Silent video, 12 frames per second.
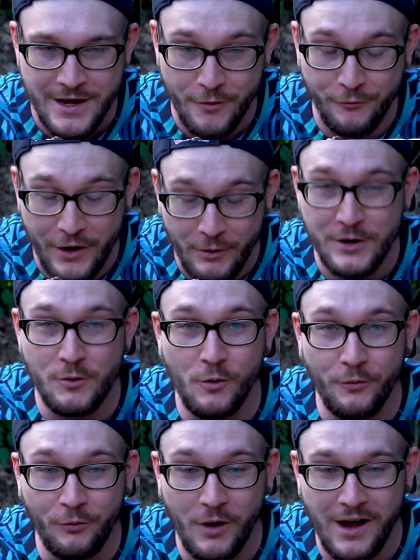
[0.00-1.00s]
Very
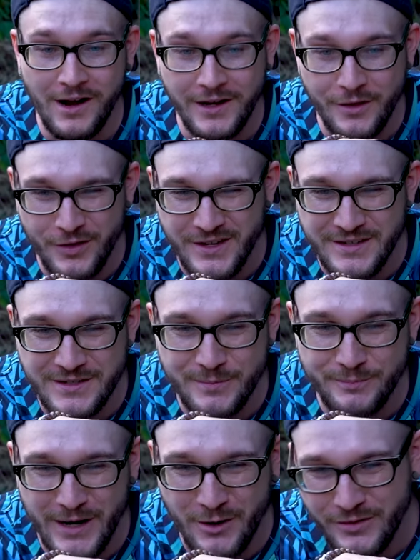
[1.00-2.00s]
cool frog. This is
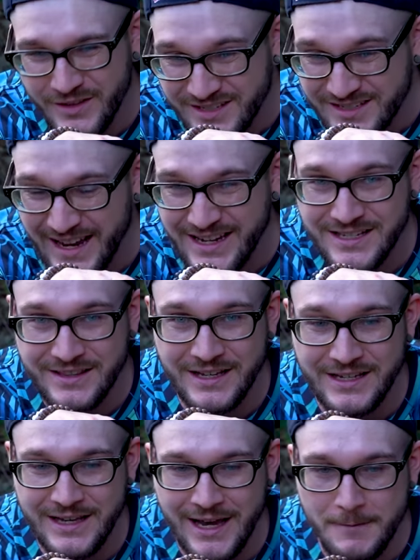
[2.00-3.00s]
about the size that
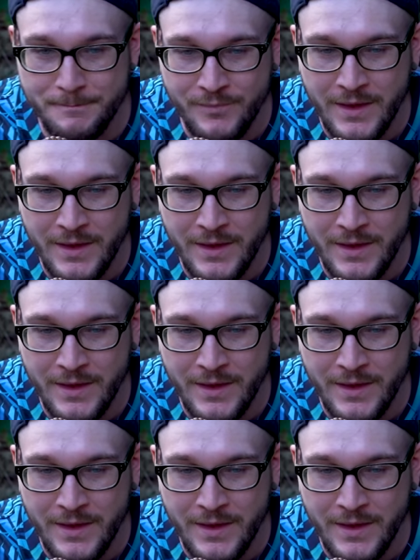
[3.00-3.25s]
they get,